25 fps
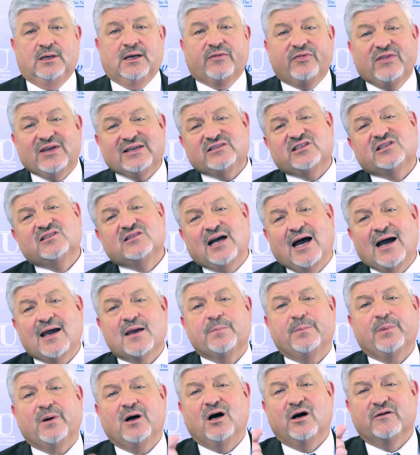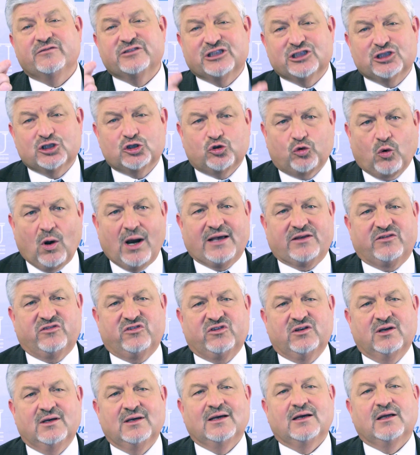This type of
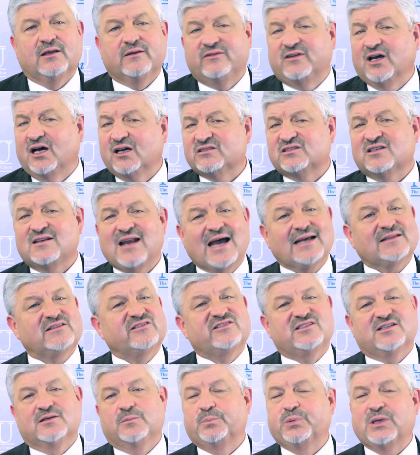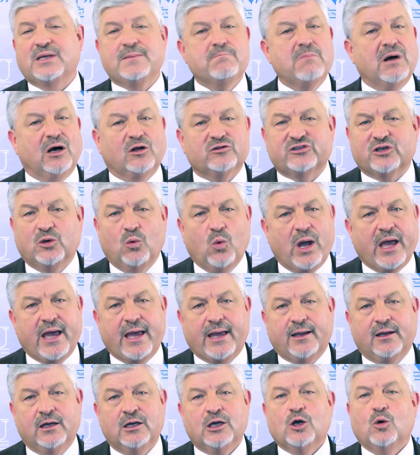stress does not simply melt
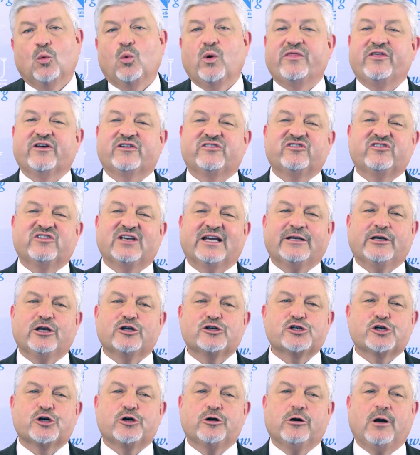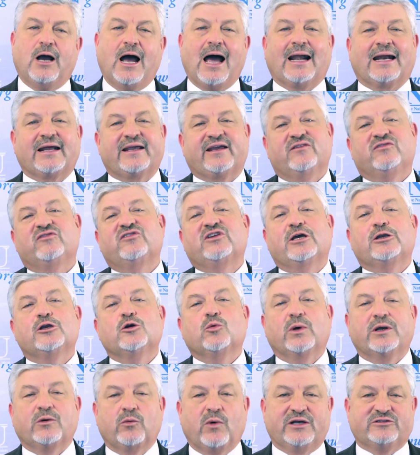away with a signature on a
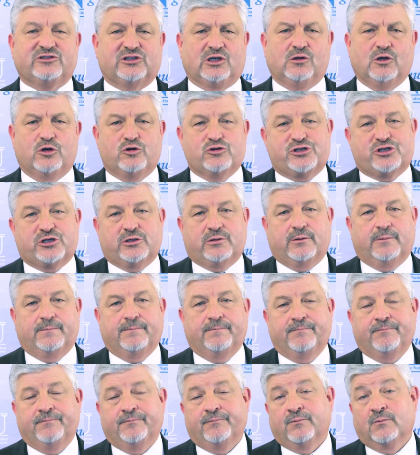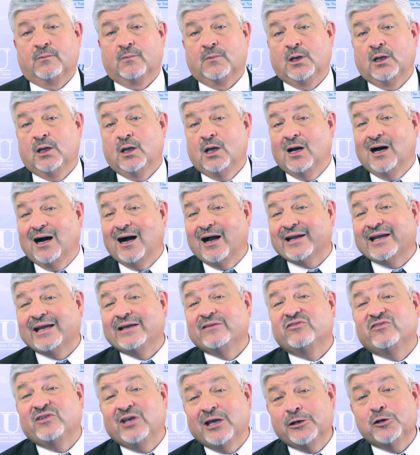continuing resolution. A
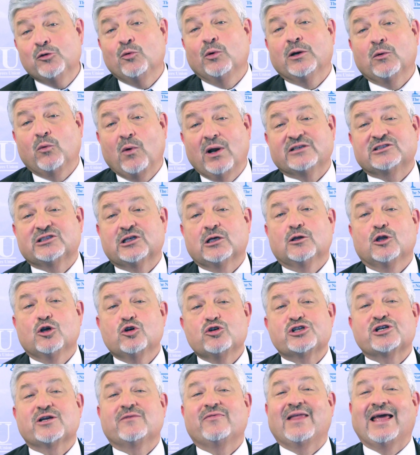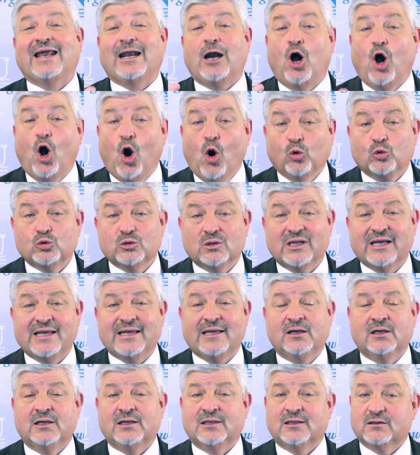continuing resolution that
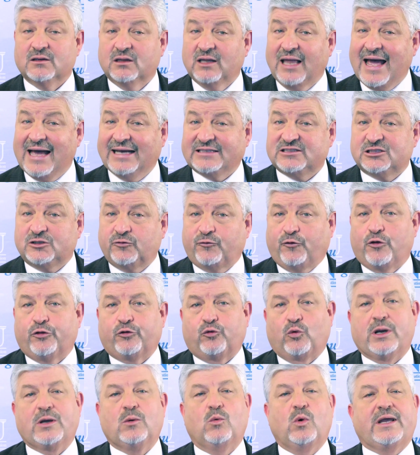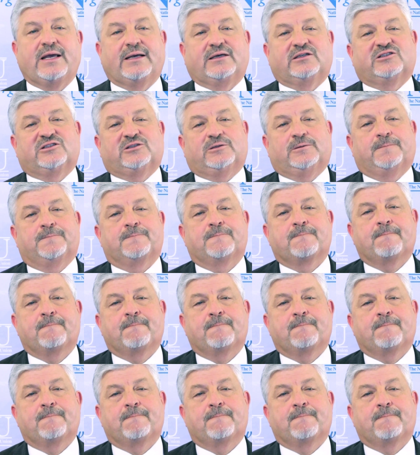only lasts for 3 weeks.